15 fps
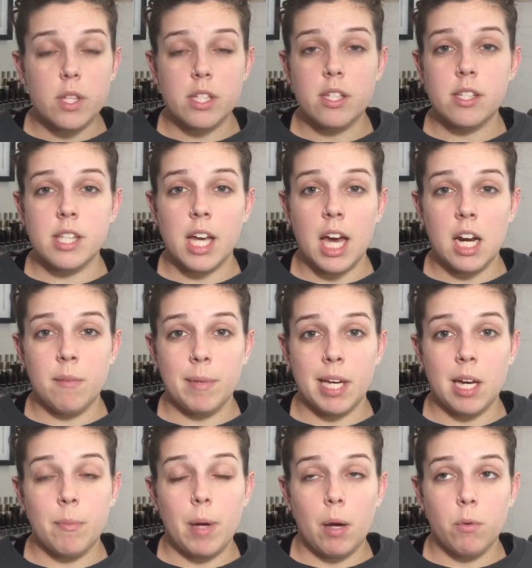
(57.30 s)
this is the kind of
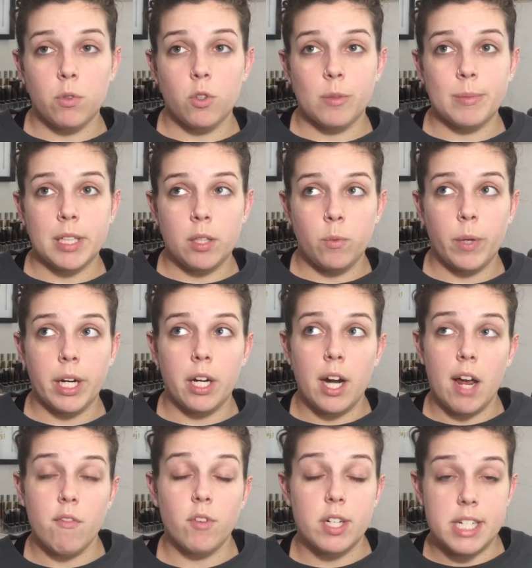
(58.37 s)
makeup I would normally wear
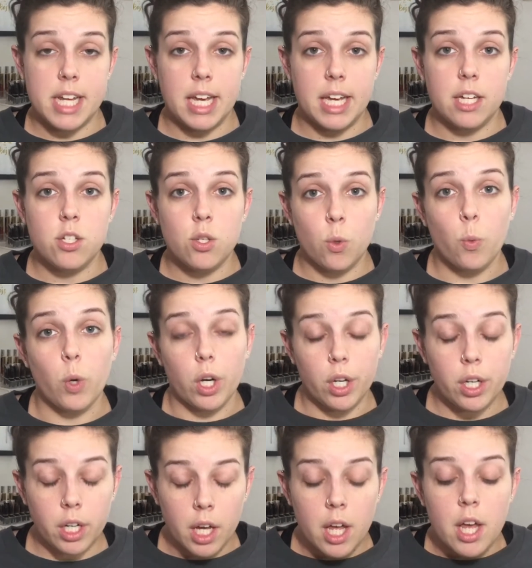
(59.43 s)
every day to
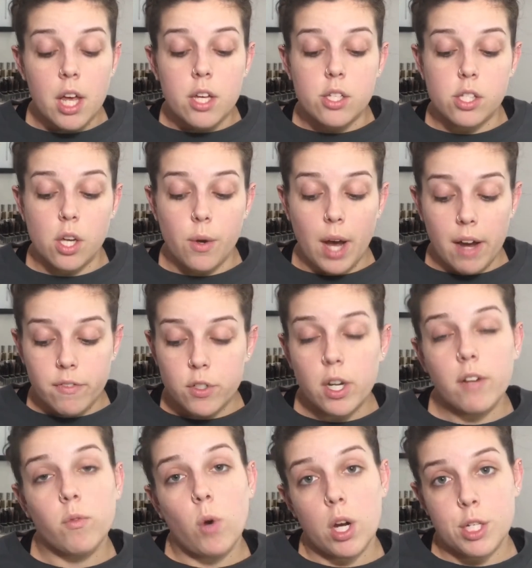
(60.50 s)
work. So after
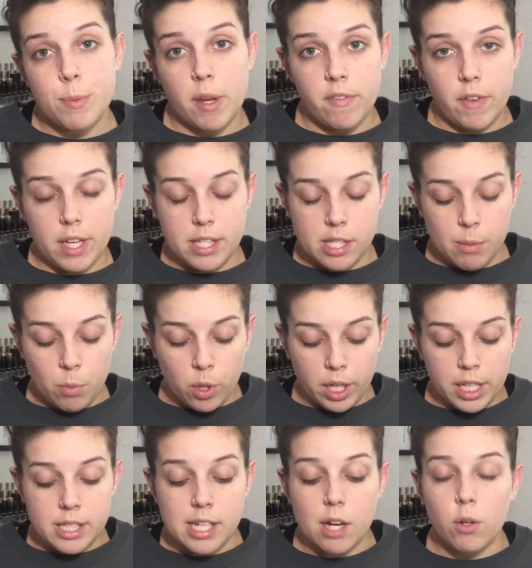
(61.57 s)
I've washed my face in the
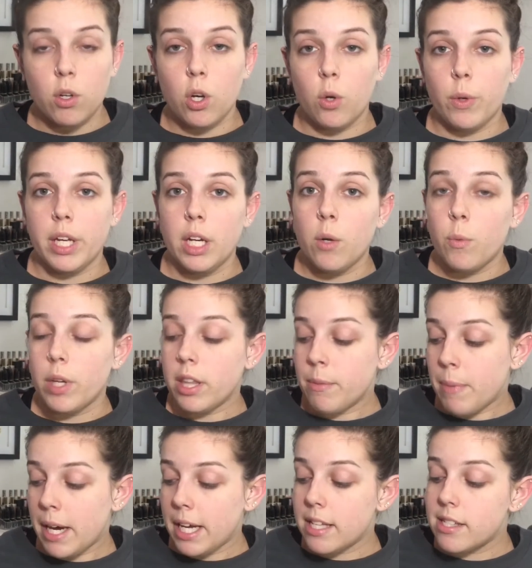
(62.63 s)
mornings, I'll go in with my